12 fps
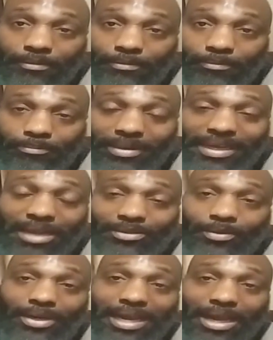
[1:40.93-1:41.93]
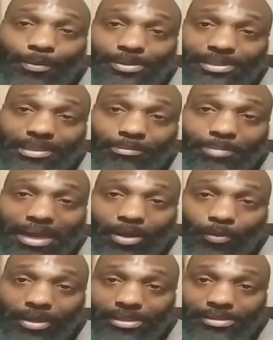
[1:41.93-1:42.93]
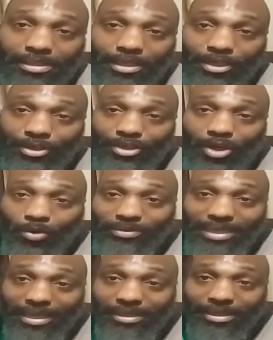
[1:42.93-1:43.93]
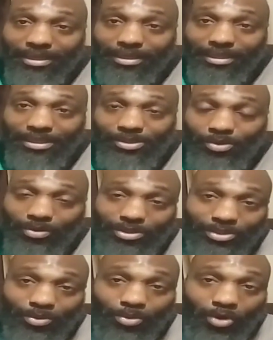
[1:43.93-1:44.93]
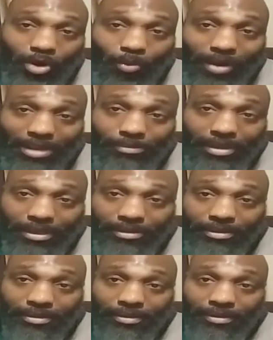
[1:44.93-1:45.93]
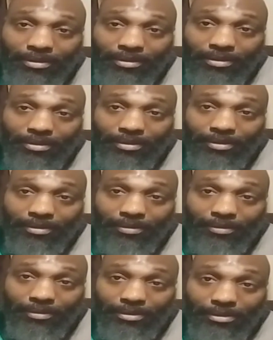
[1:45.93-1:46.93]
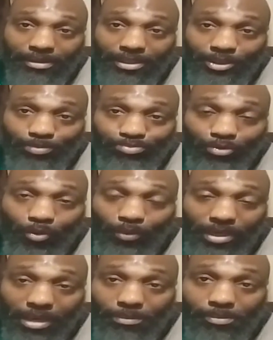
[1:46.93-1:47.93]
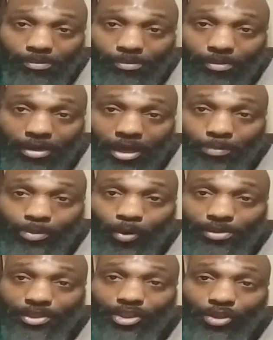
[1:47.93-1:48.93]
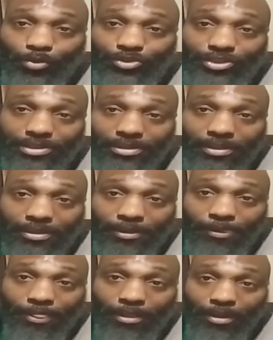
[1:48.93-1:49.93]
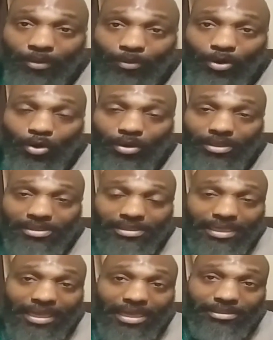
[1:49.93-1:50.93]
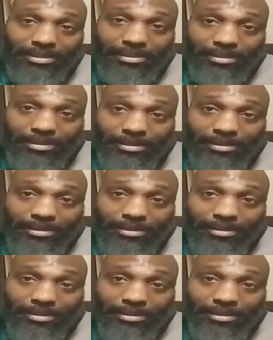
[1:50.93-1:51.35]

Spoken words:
being out there in the highways and the byways, knowing that Esau, the so-called white man, is brewing up a persecution with all this anti-Semitic